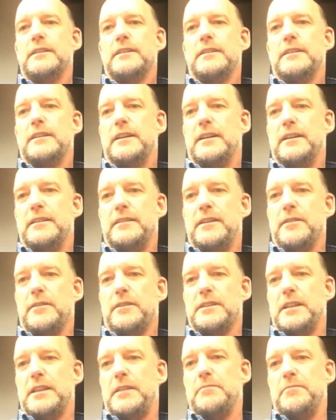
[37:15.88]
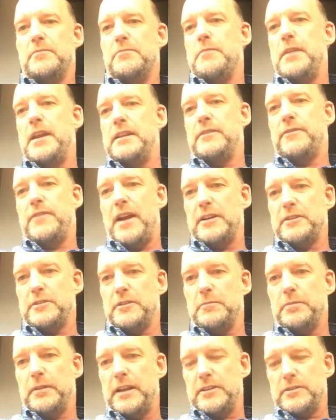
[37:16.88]
because the
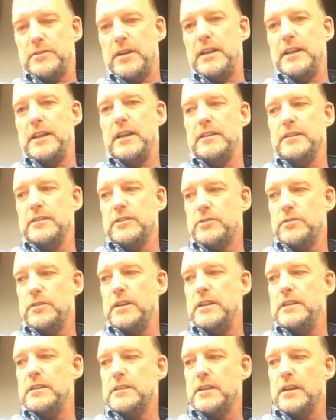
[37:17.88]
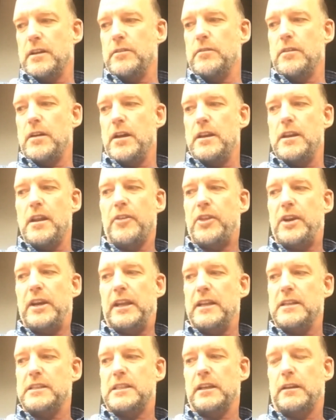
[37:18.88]
manufacturing plant's right down the street. So nothing
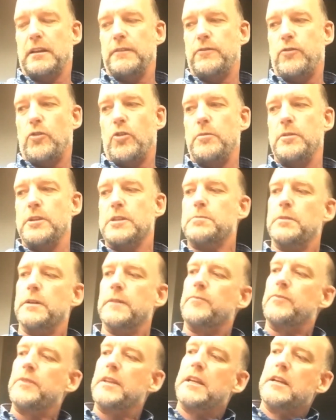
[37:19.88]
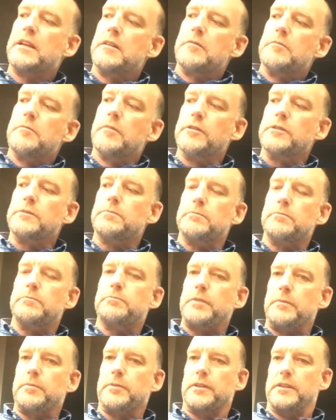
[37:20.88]
against the conformist, but most
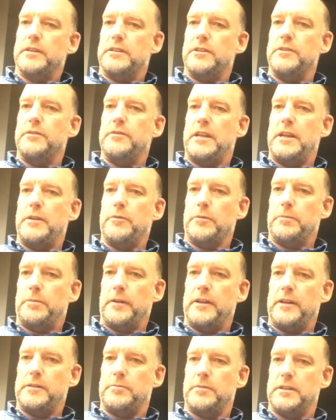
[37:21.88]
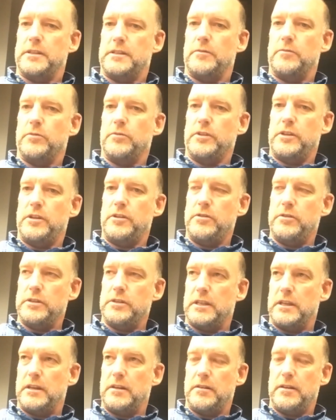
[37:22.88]
people that do knee replacements will
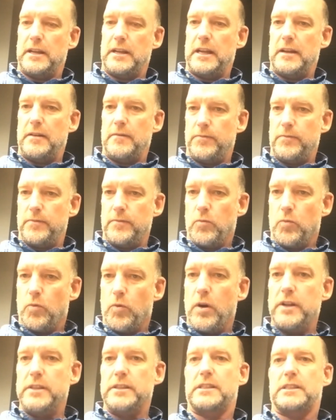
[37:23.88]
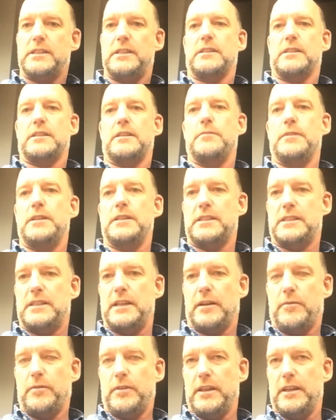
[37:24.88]
use one system and
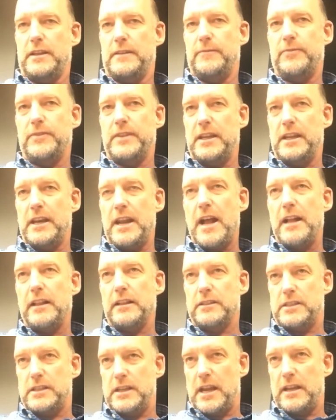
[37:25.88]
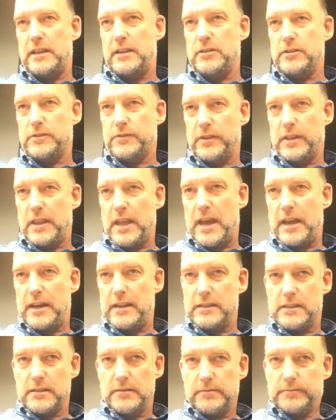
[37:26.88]
stick with it. The analogy I use for that
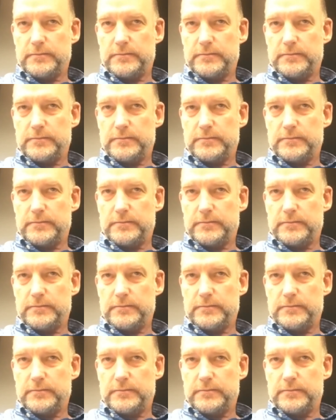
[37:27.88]
is